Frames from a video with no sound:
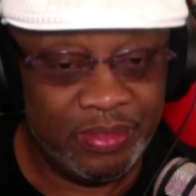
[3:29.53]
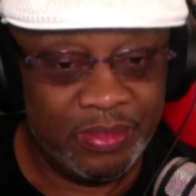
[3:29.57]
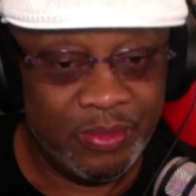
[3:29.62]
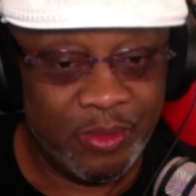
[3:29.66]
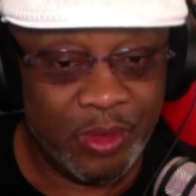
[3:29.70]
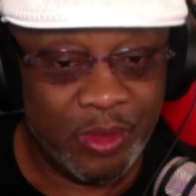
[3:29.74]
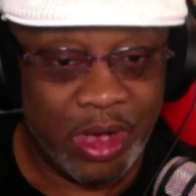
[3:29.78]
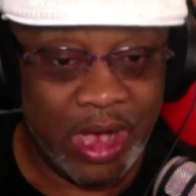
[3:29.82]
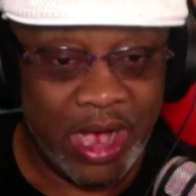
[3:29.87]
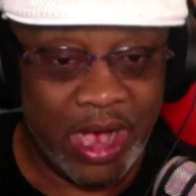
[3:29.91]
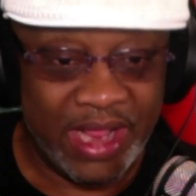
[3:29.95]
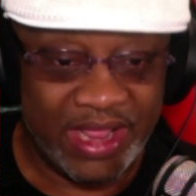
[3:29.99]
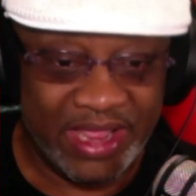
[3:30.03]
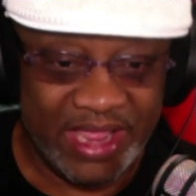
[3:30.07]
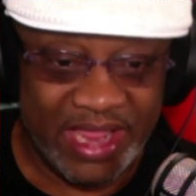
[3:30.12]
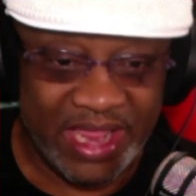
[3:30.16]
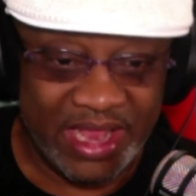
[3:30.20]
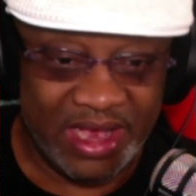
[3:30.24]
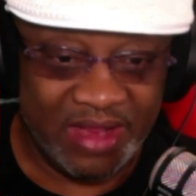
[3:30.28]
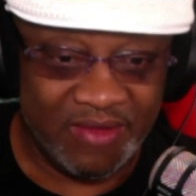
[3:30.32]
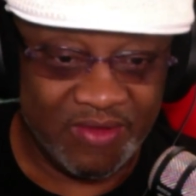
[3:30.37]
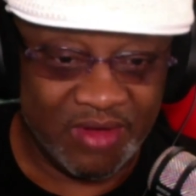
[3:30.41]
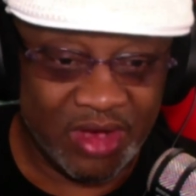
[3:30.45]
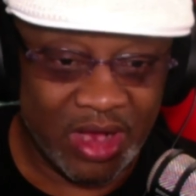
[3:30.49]
Where I
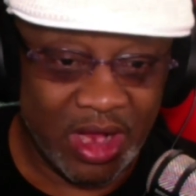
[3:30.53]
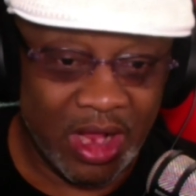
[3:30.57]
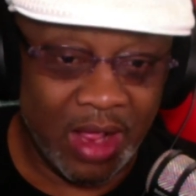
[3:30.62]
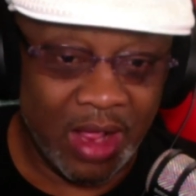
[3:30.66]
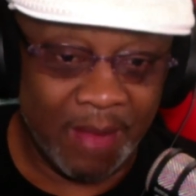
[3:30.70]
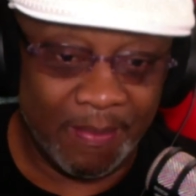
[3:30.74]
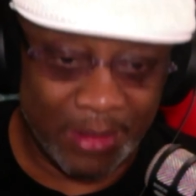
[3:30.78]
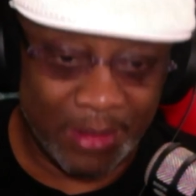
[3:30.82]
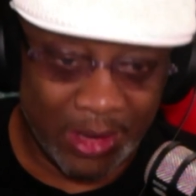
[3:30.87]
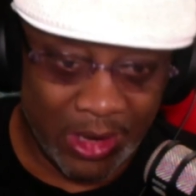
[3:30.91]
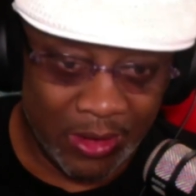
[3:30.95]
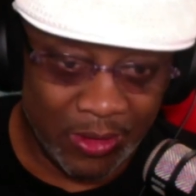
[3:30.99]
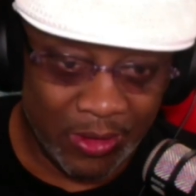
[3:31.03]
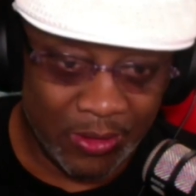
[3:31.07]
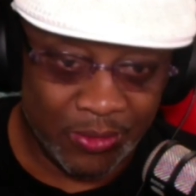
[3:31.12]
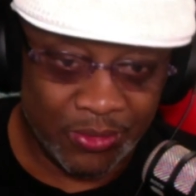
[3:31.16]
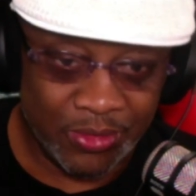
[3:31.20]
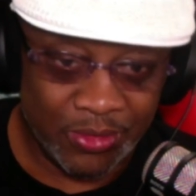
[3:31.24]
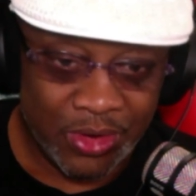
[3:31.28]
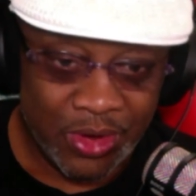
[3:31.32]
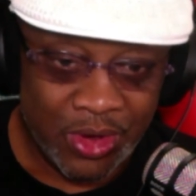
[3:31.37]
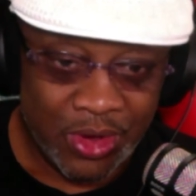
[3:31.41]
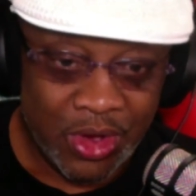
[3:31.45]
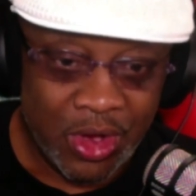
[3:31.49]
can't even upload
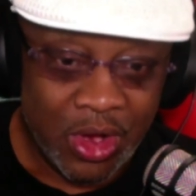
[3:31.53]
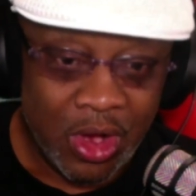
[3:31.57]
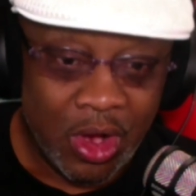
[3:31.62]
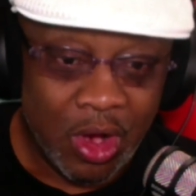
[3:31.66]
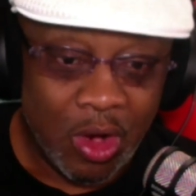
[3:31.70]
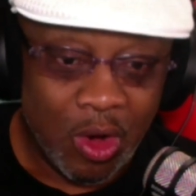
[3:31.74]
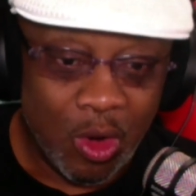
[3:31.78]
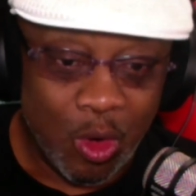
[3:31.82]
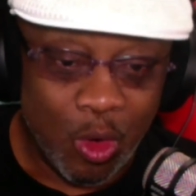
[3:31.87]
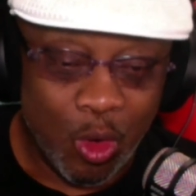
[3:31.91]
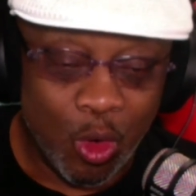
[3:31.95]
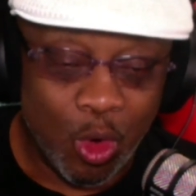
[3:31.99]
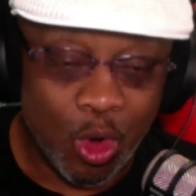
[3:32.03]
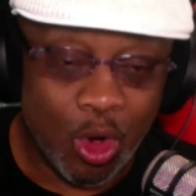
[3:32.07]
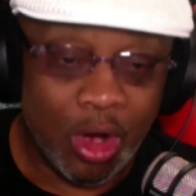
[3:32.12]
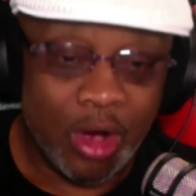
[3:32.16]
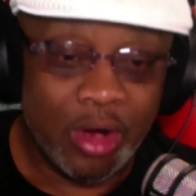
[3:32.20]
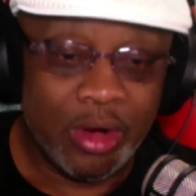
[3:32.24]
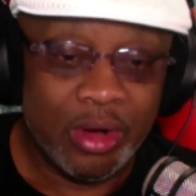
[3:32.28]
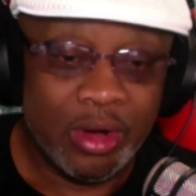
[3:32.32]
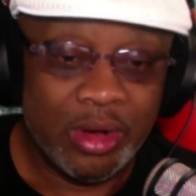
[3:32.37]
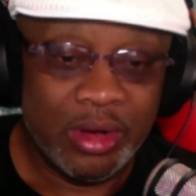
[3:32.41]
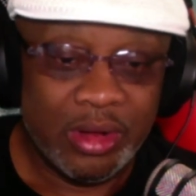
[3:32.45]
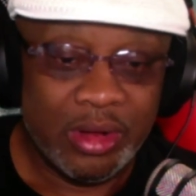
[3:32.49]
or
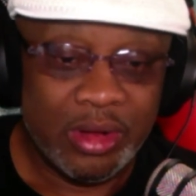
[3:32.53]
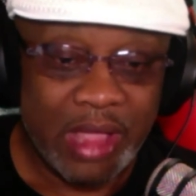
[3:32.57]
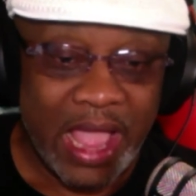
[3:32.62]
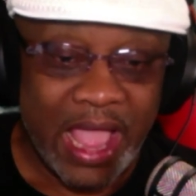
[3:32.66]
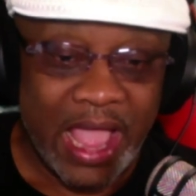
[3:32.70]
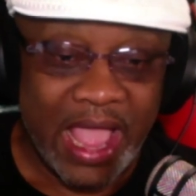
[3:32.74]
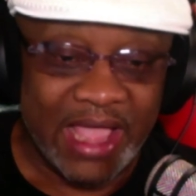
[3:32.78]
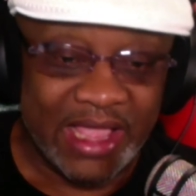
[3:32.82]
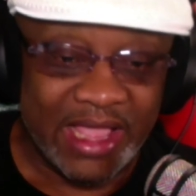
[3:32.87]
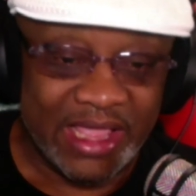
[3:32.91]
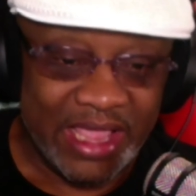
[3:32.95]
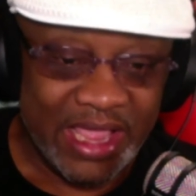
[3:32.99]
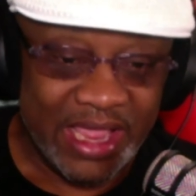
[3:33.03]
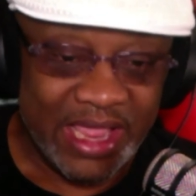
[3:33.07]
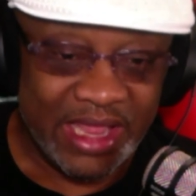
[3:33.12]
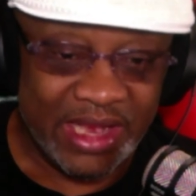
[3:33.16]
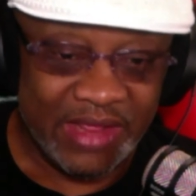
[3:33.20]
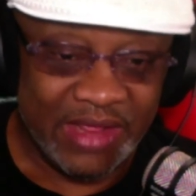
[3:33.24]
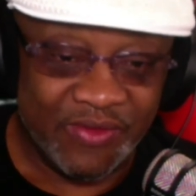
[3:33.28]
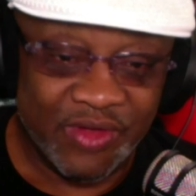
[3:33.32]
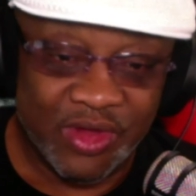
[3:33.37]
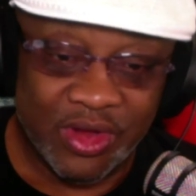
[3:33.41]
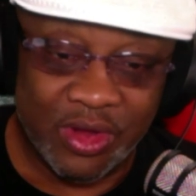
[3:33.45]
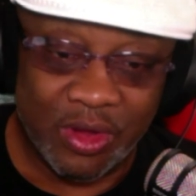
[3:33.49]
I can't
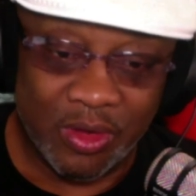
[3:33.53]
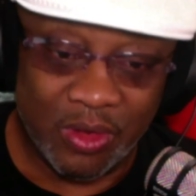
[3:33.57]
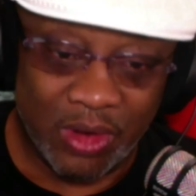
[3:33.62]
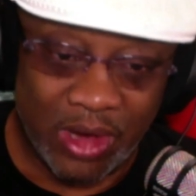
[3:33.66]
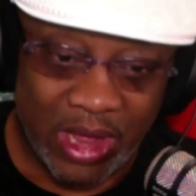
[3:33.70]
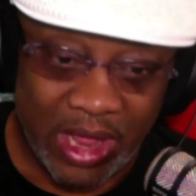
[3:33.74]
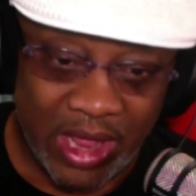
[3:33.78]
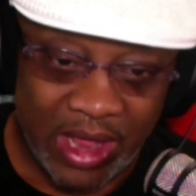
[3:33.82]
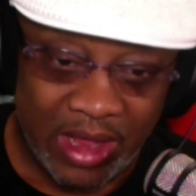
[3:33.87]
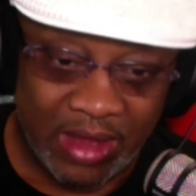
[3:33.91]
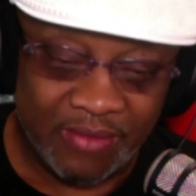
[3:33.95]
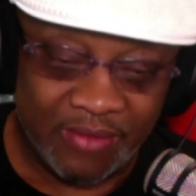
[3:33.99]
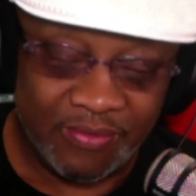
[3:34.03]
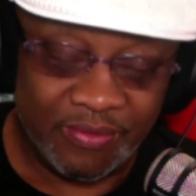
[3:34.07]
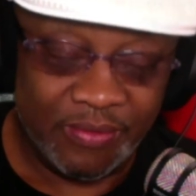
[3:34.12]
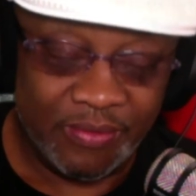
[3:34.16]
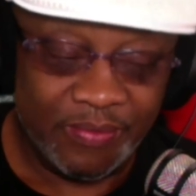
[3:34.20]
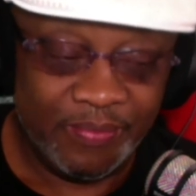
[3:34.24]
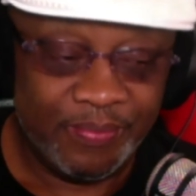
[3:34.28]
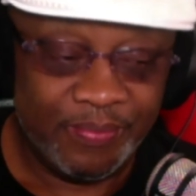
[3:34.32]
even go live.